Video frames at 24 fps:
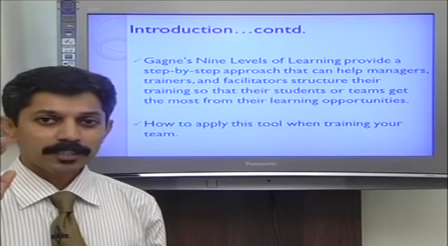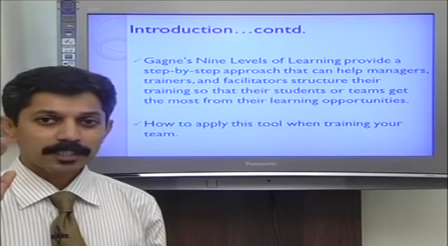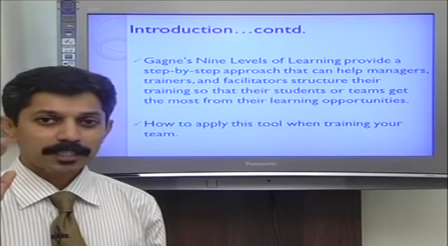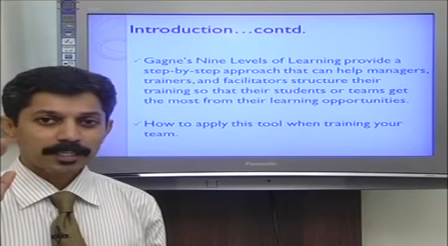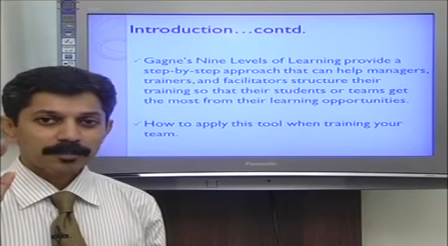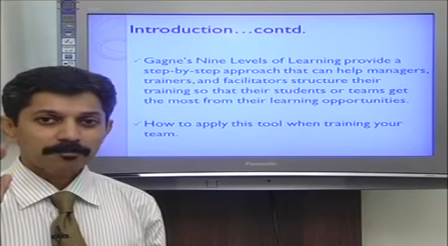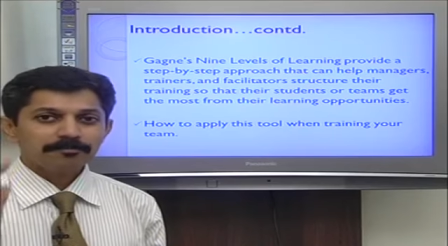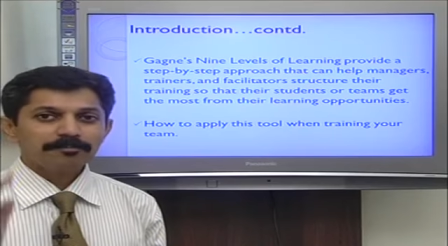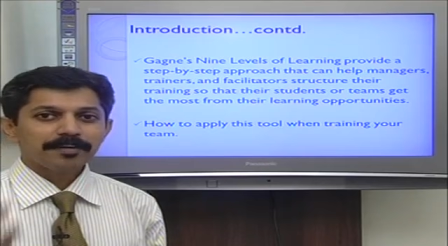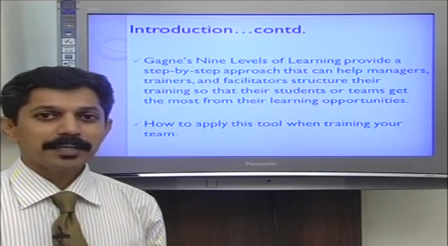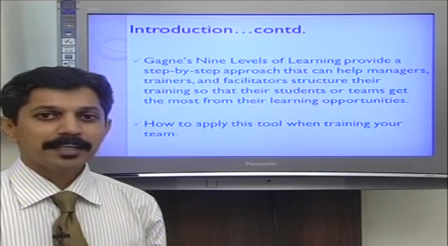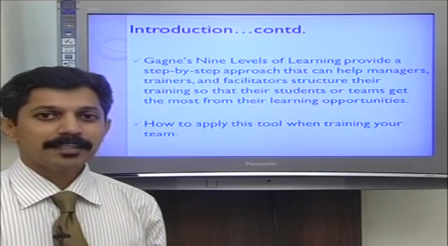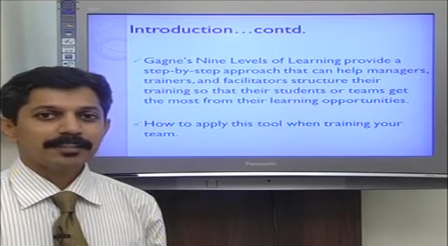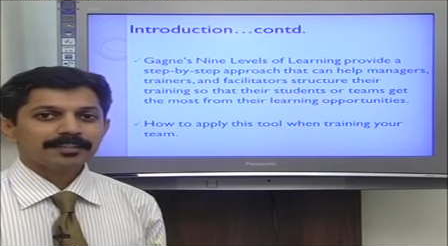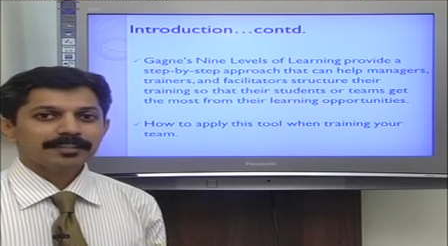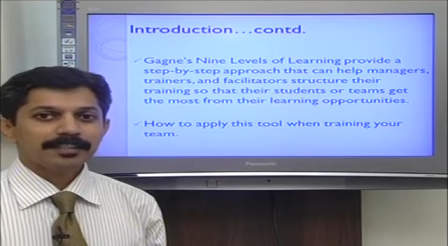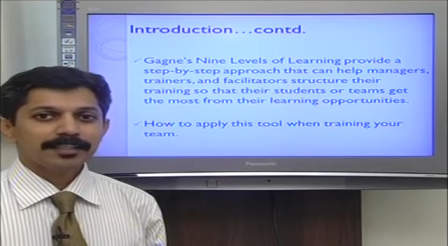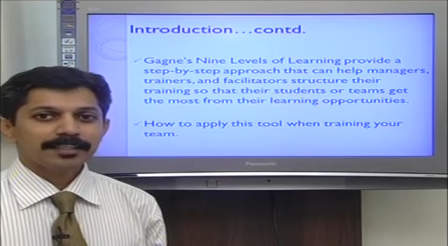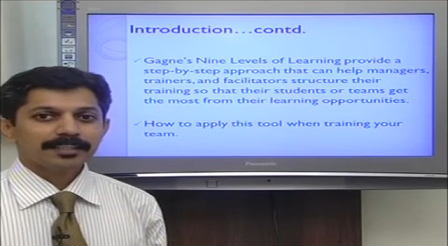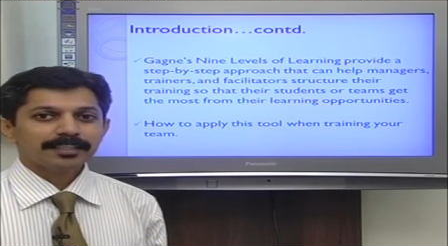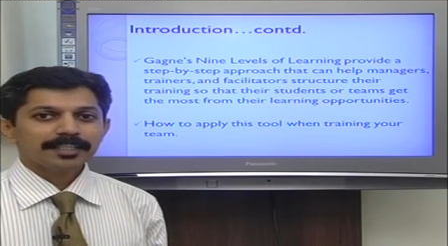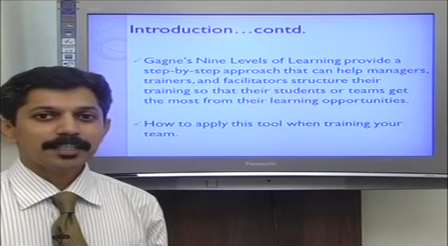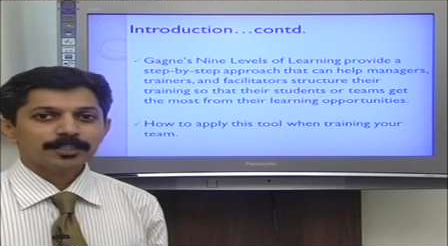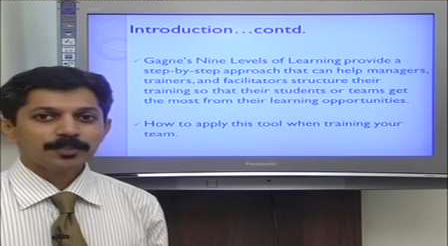effect
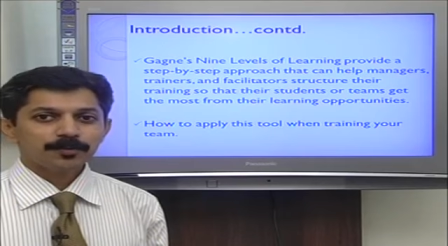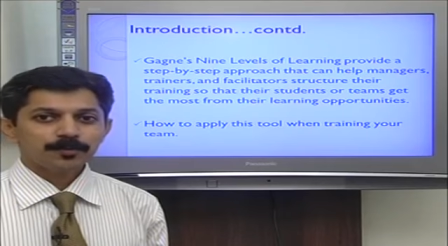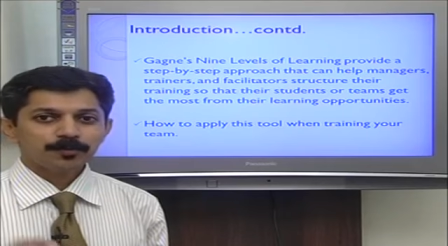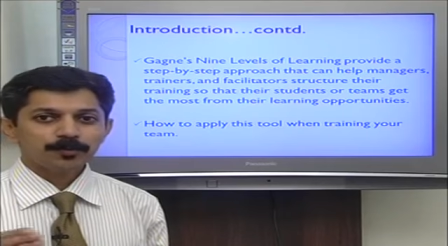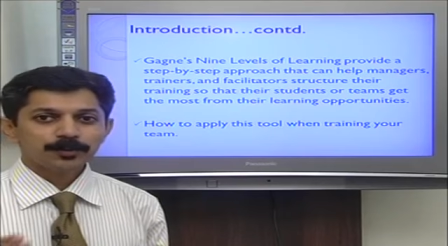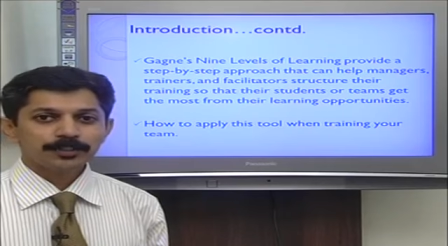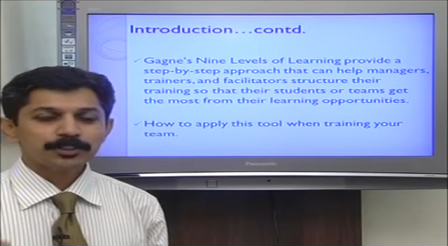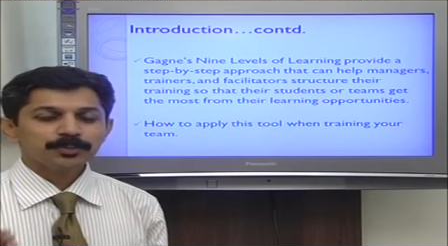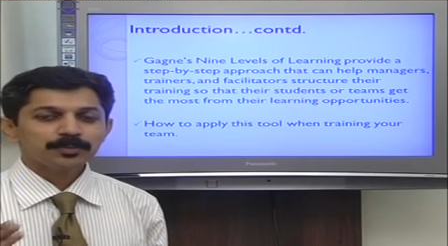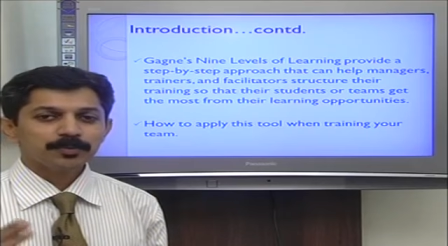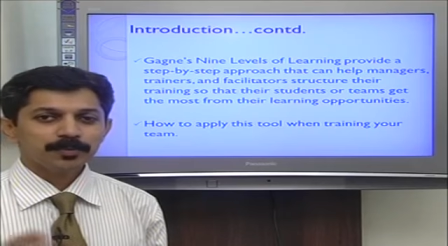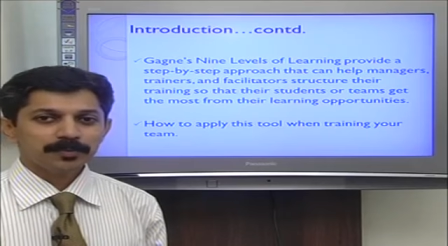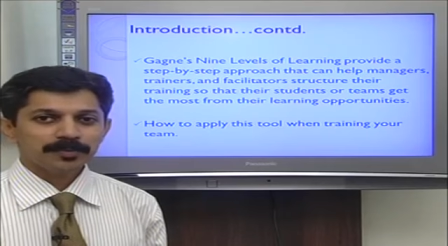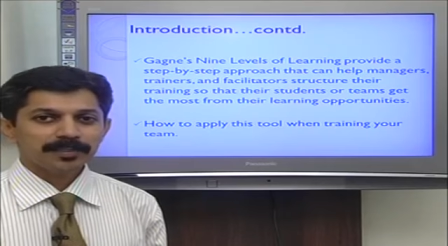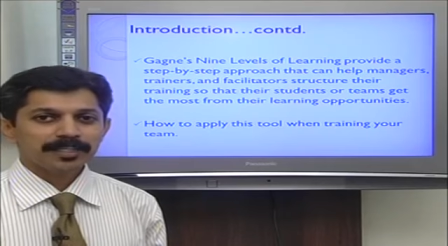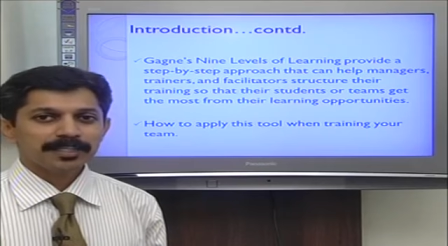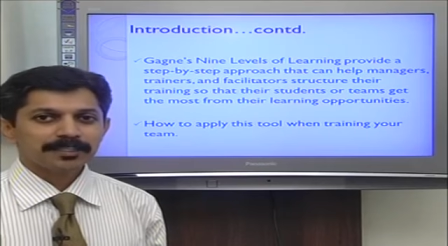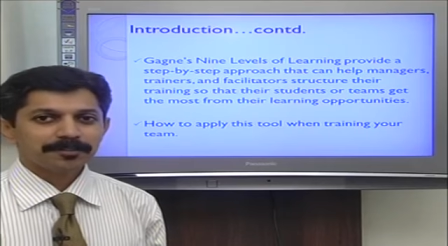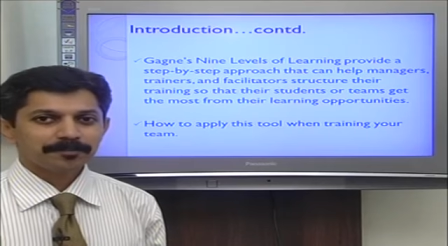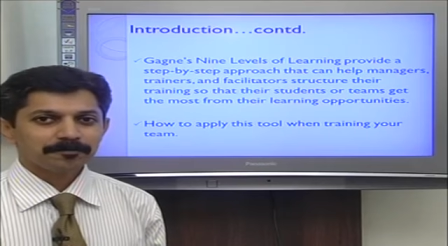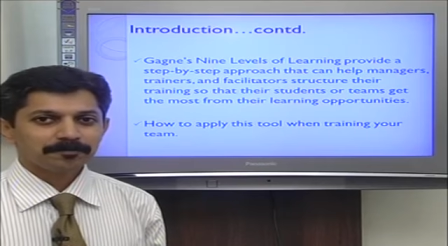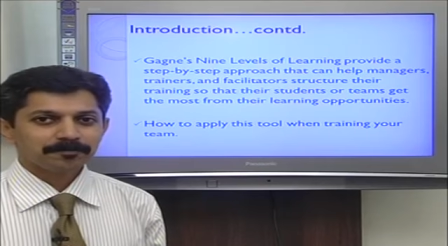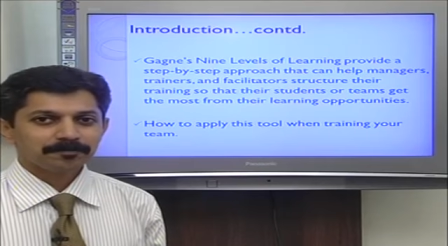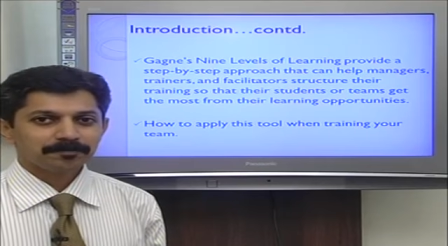that you wish to
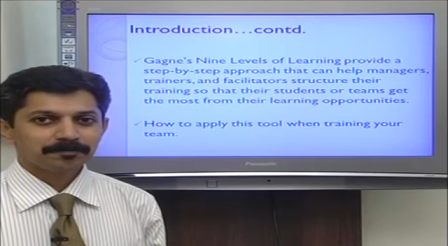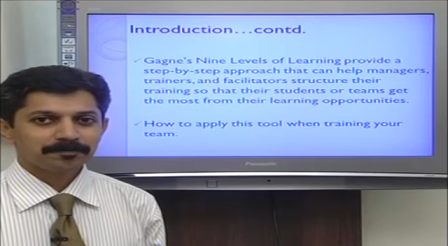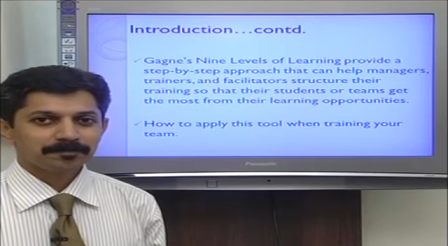create.